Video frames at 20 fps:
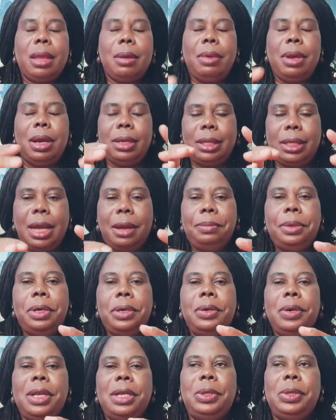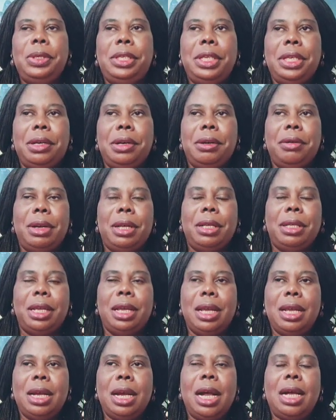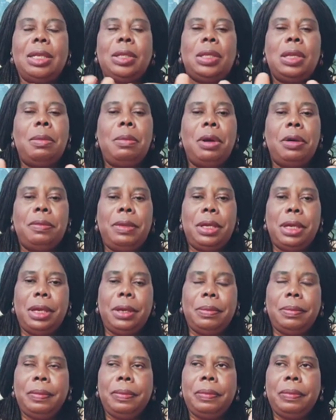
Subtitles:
because I'm not going to generate, are some of the